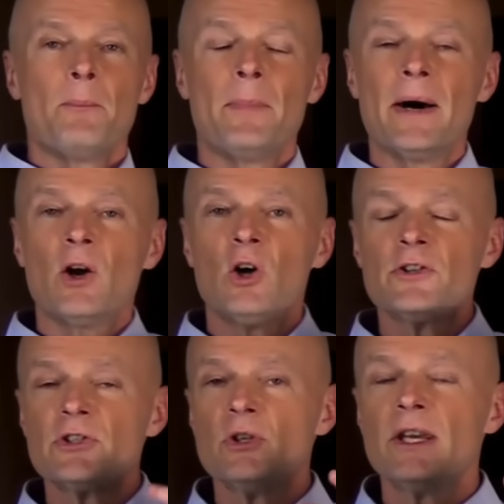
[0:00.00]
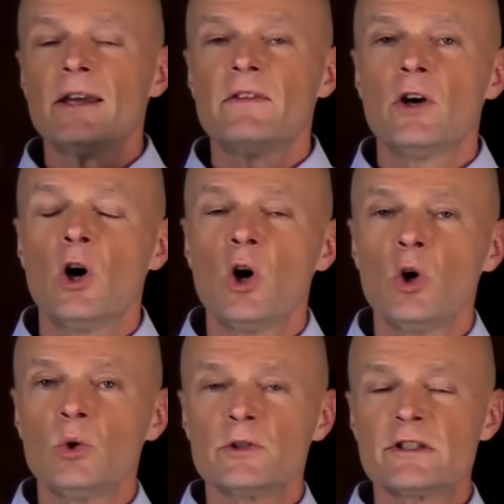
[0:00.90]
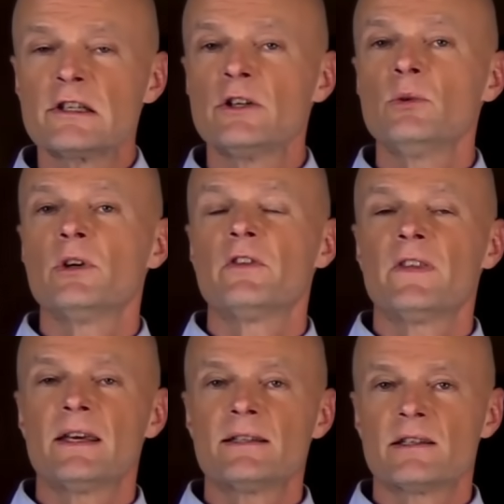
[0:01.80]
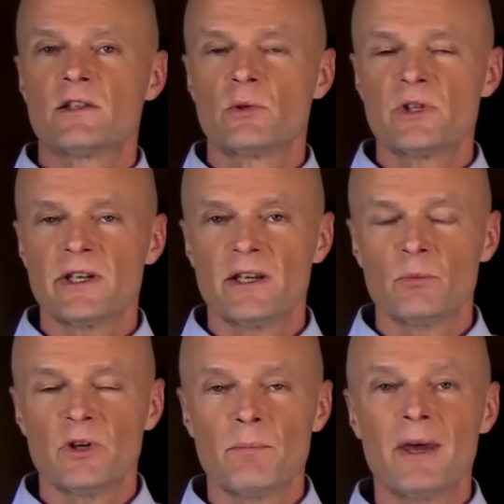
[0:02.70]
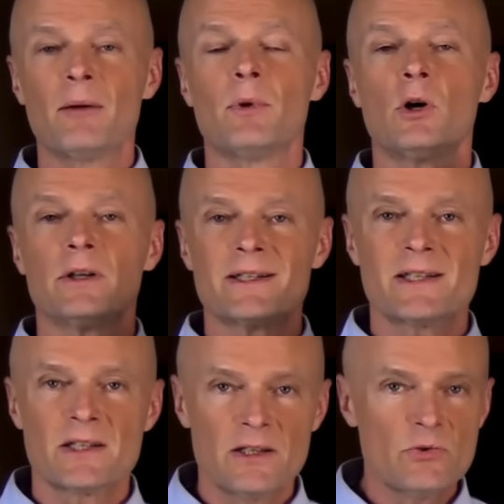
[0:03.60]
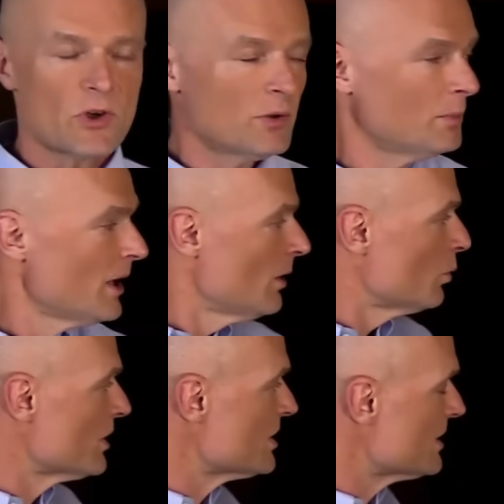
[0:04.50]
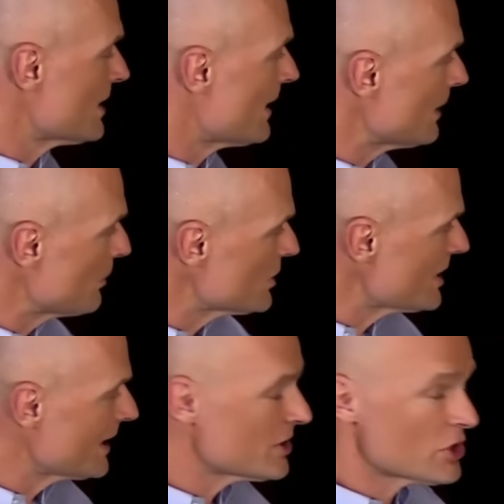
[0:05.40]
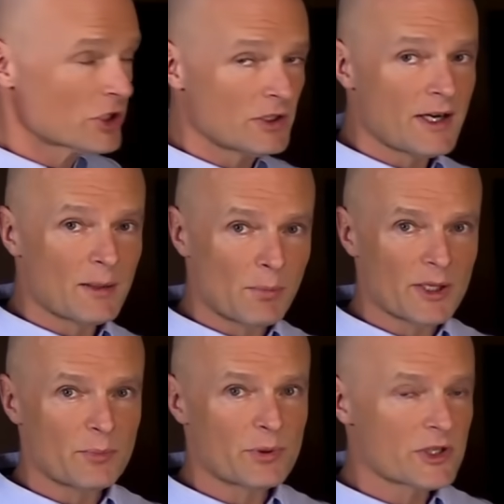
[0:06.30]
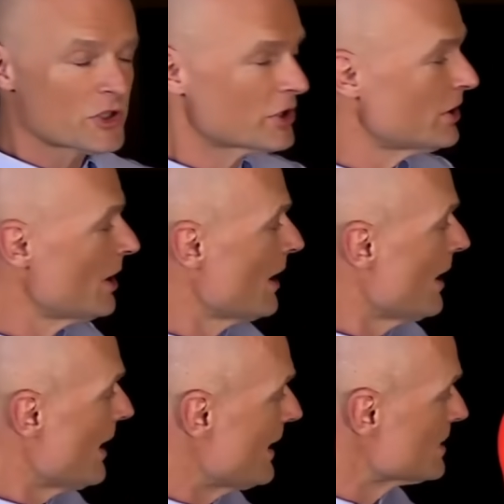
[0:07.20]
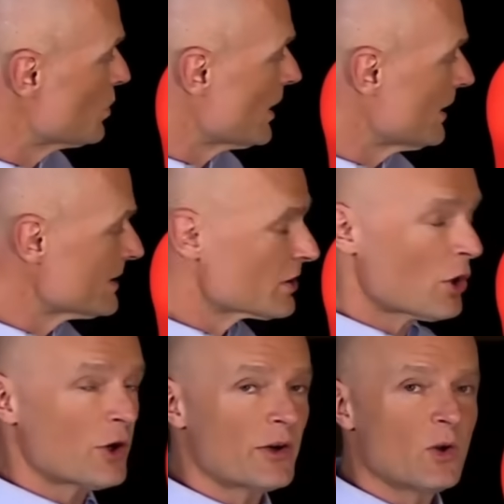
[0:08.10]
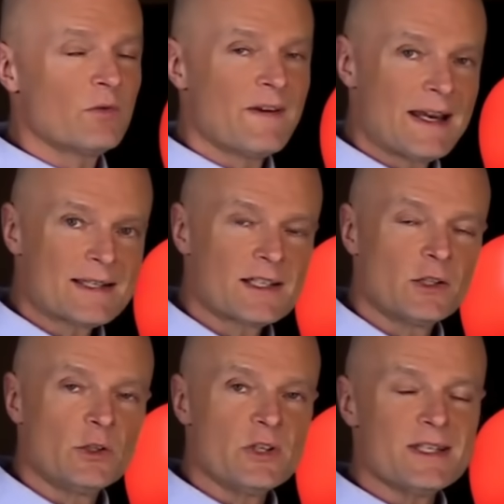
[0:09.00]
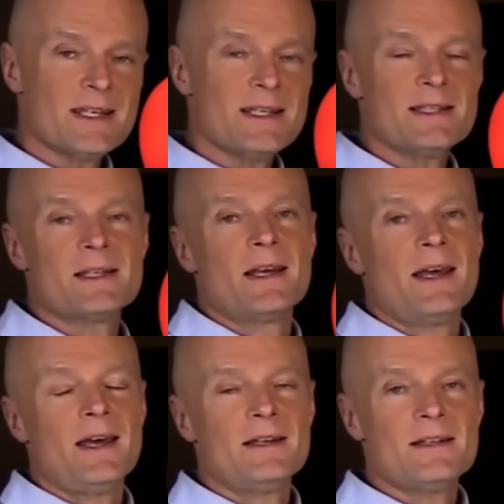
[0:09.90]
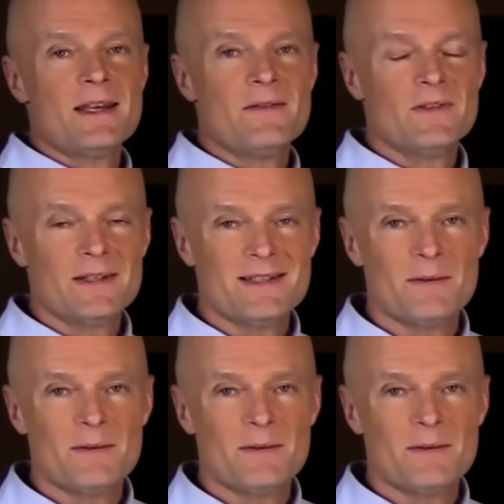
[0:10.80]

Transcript: but also you get the whole slew of things associated with metabolic syndrome, which is hypertension, high blood pressure, as well as cardiovascular disease and even